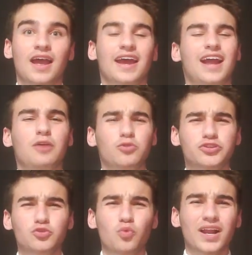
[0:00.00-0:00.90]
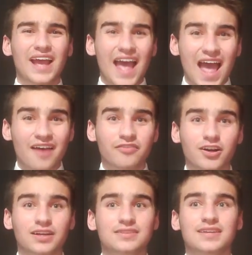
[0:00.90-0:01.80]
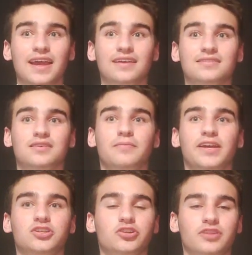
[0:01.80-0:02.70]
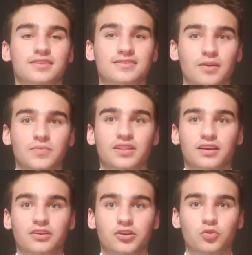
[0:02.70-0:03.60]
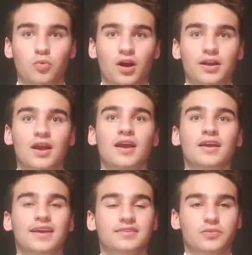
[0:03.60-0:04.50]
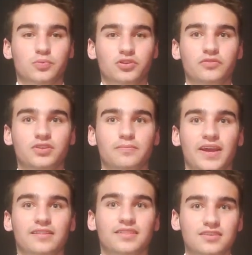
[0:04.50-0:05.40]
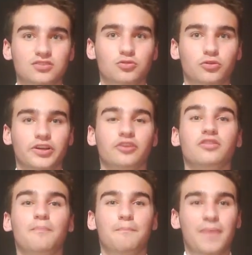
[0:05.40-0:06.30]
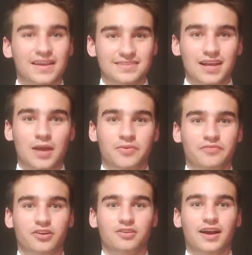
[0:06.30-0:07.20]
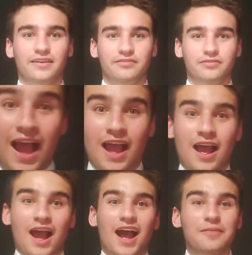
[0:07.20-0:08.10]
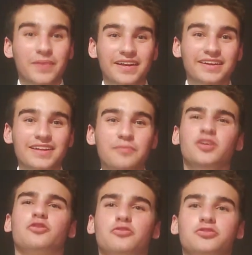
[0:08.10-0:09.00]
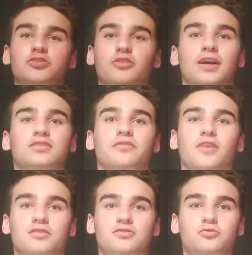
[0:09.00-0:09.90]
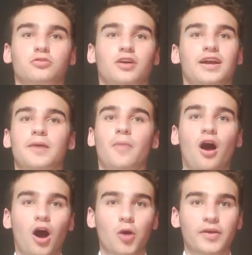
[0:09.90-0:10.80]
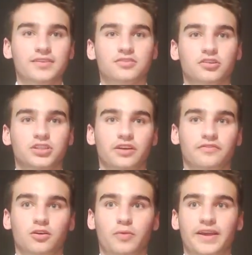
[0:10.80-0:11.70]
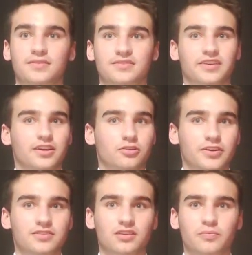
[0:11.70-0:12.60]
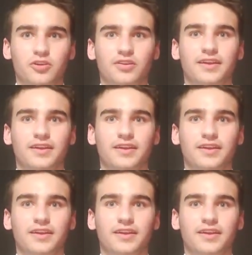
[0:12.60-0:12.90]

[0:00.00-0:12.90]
and I will do whatever it takes to make sure that something that you want gets approved to make this school year the best time of your life. I've been nicknamed the cruise director of our school, and I'm always searching for ways to increase community